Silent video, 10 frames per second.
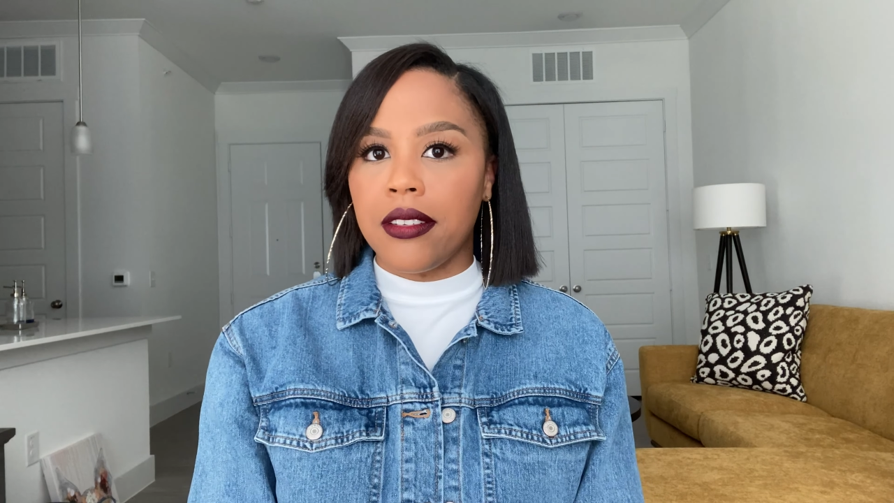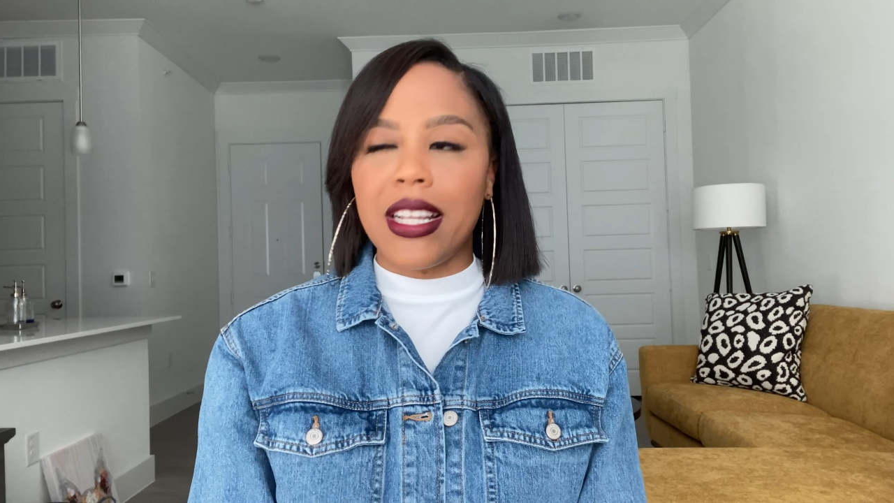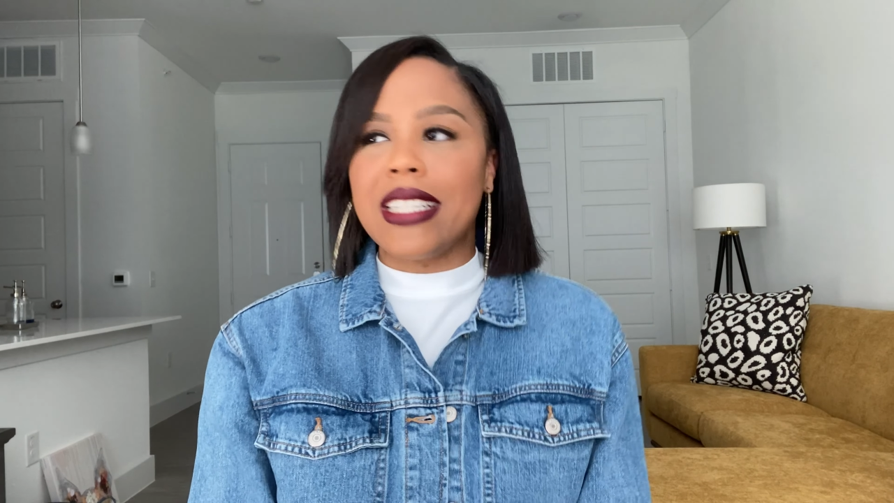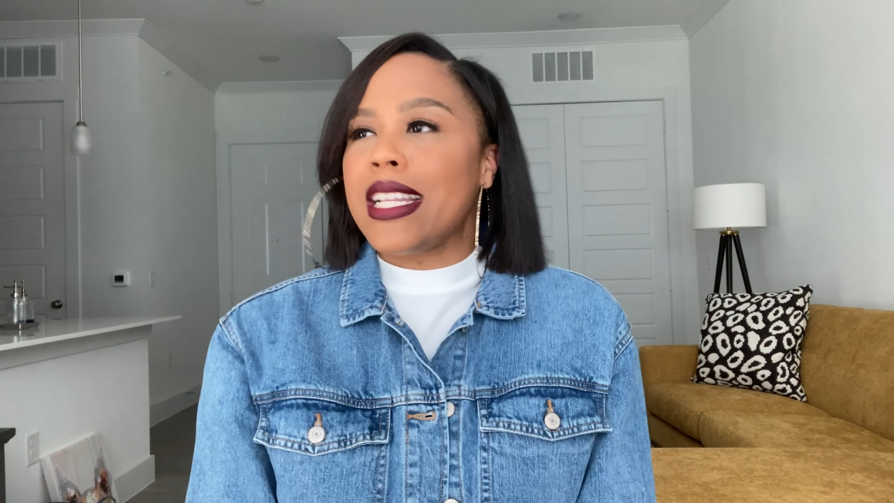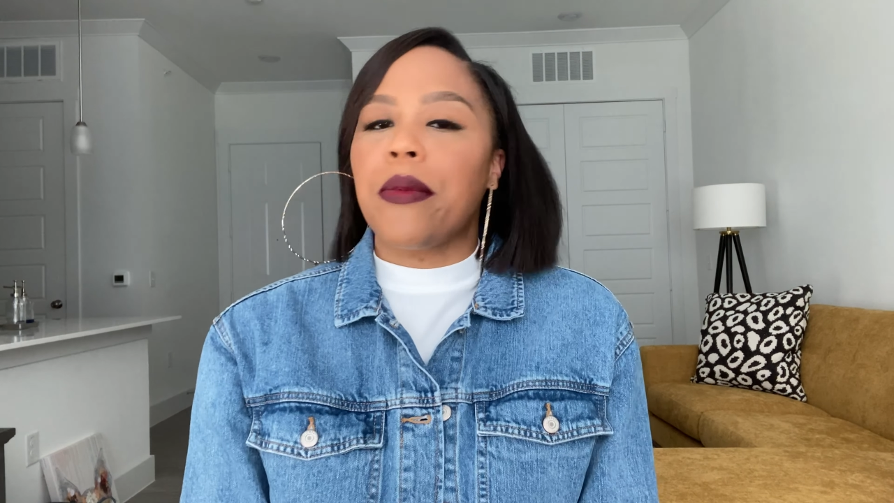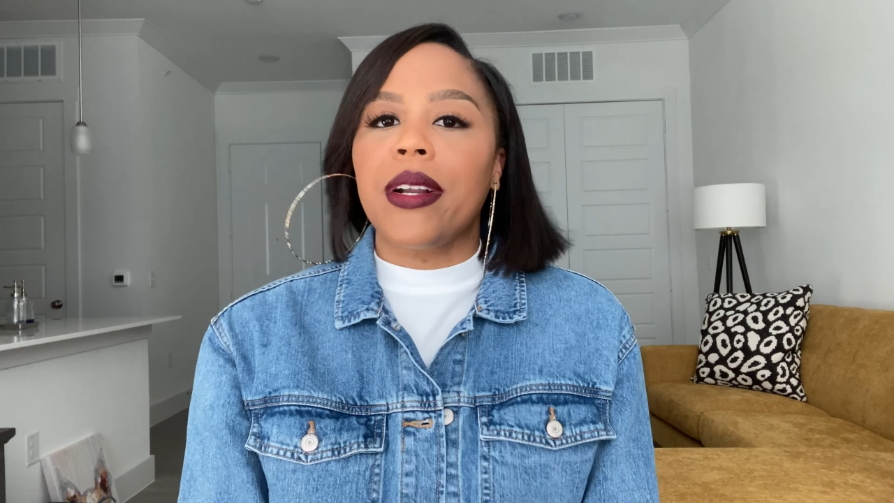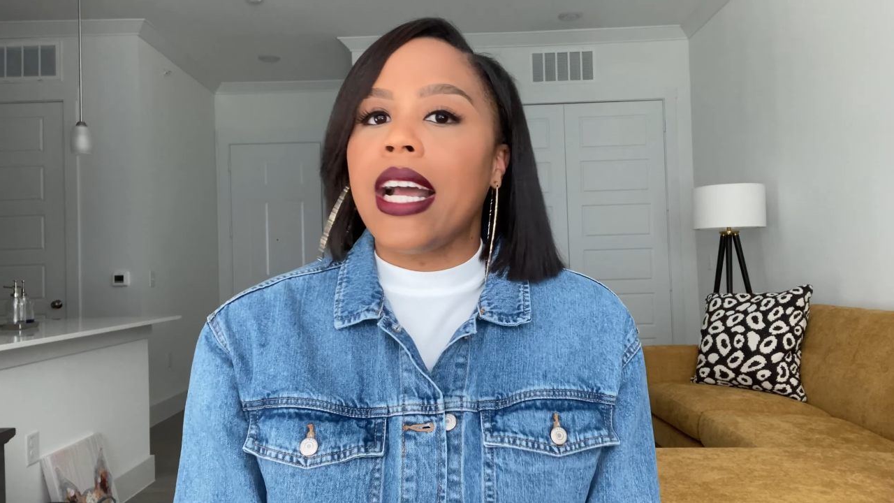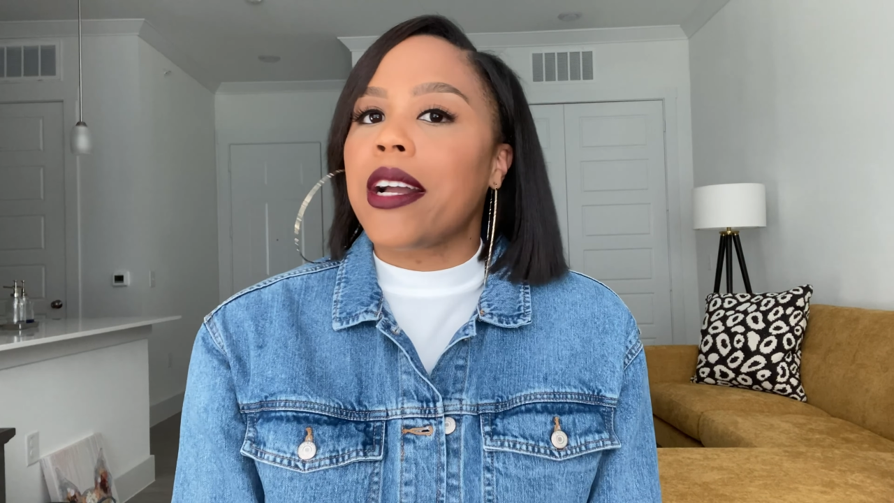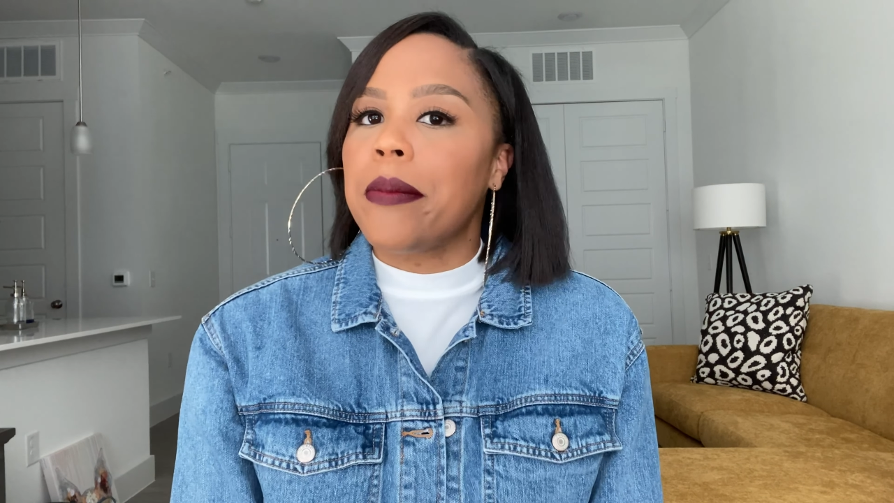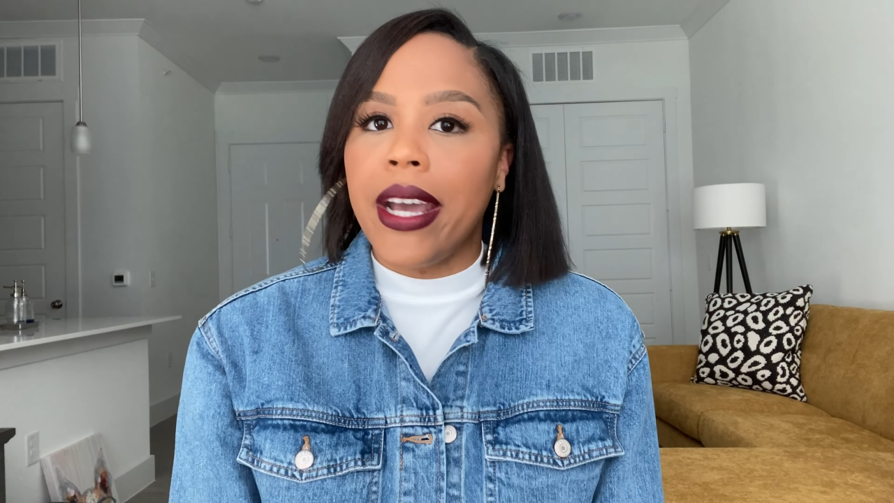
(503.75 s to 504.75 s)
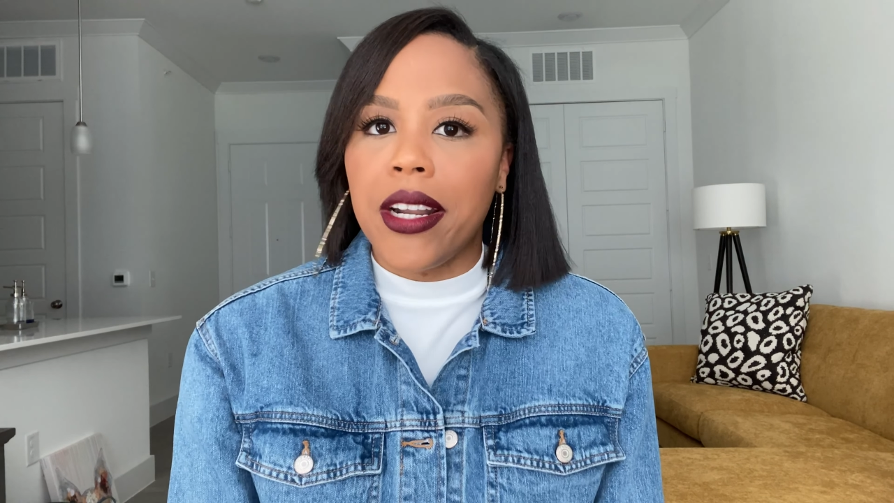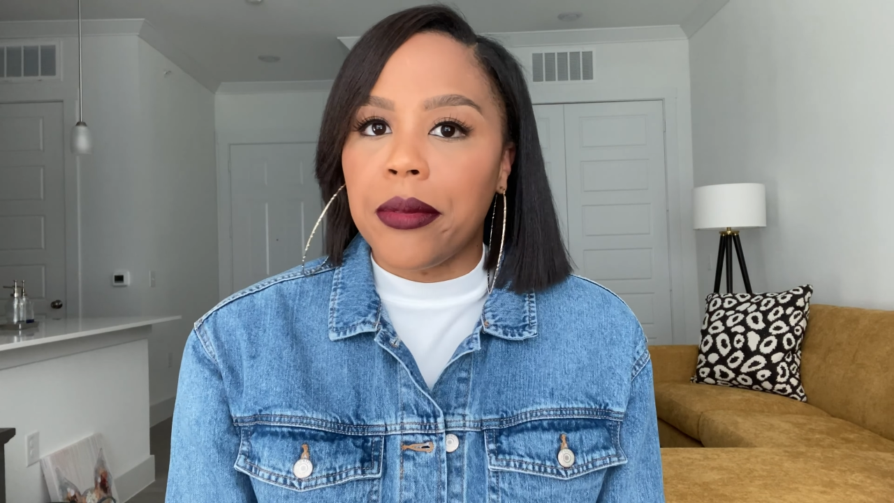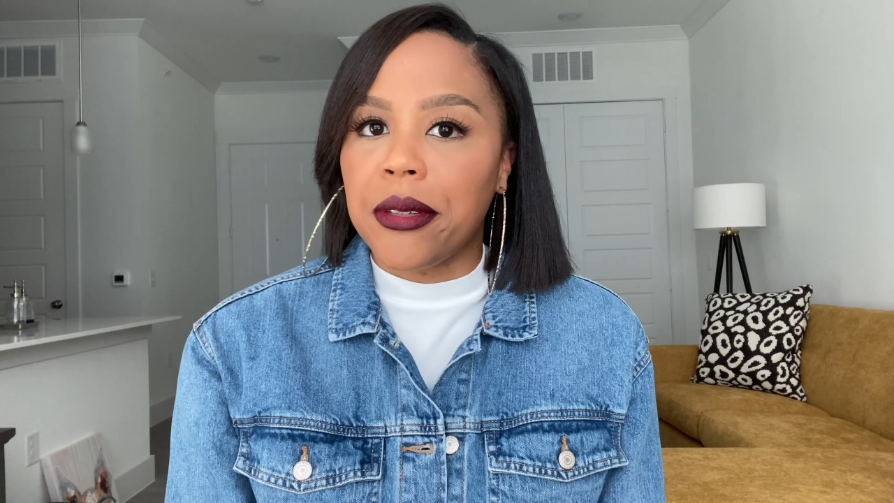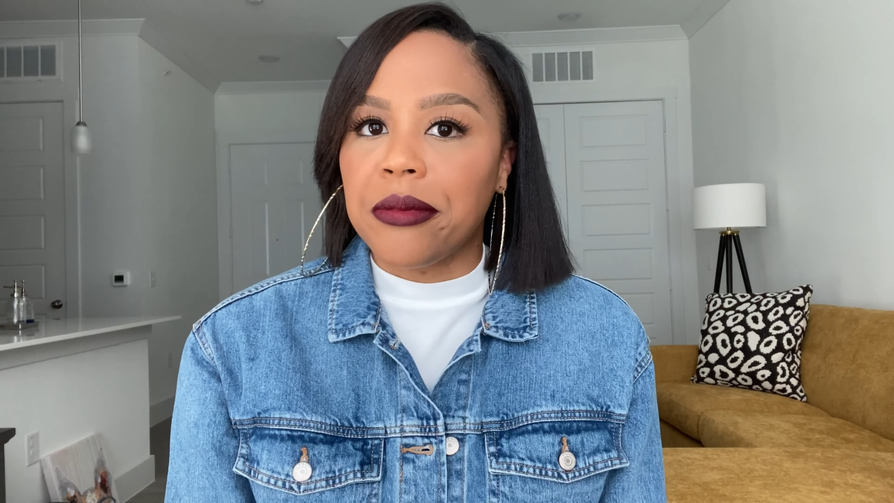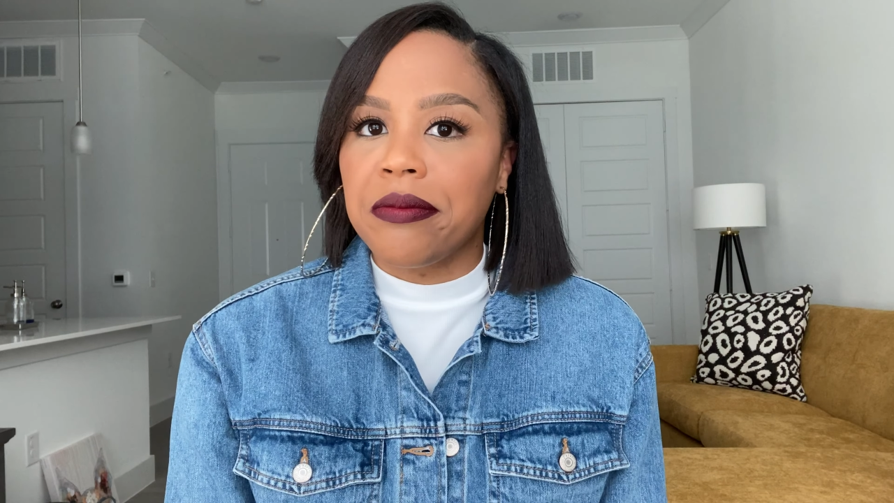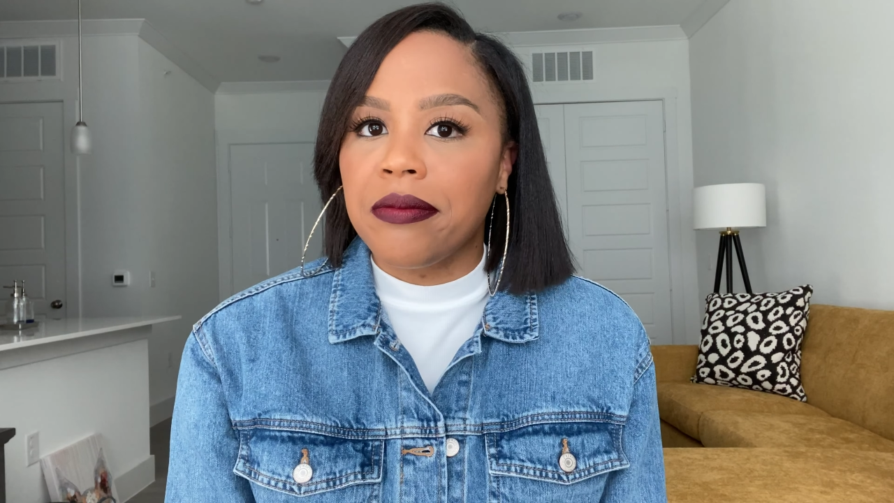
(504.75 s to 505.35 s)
That's not, we're not compatible.